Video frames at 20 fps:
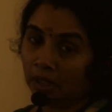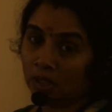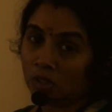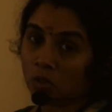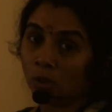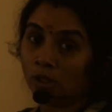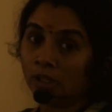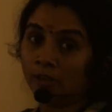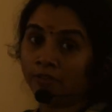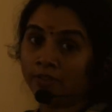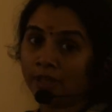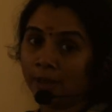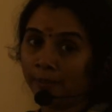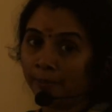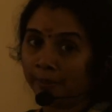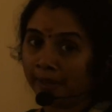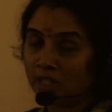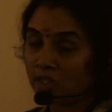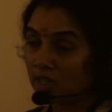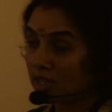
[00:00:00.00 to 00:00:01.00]
So if
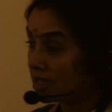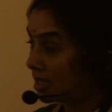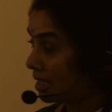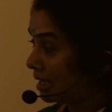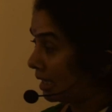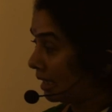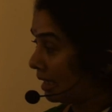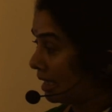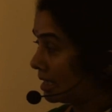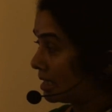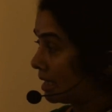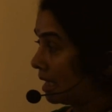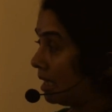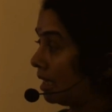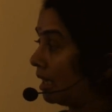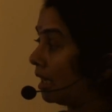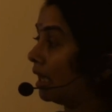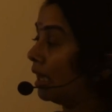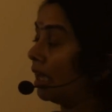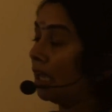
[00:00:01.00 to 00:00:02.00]
temperature is
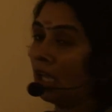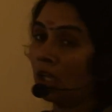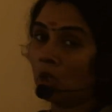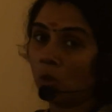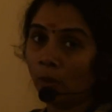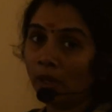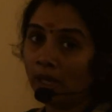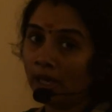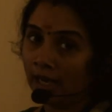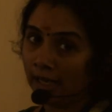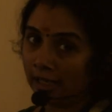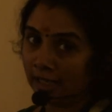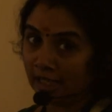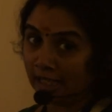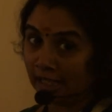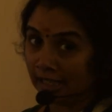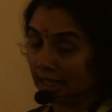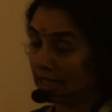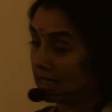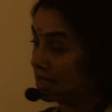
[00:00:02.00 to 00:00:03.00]
increasing, it will
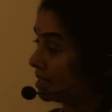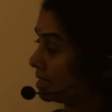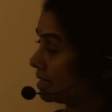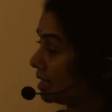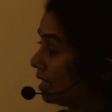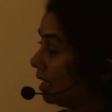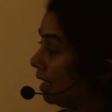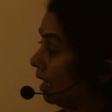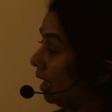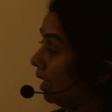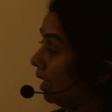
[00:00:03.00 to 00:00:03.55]
decrease.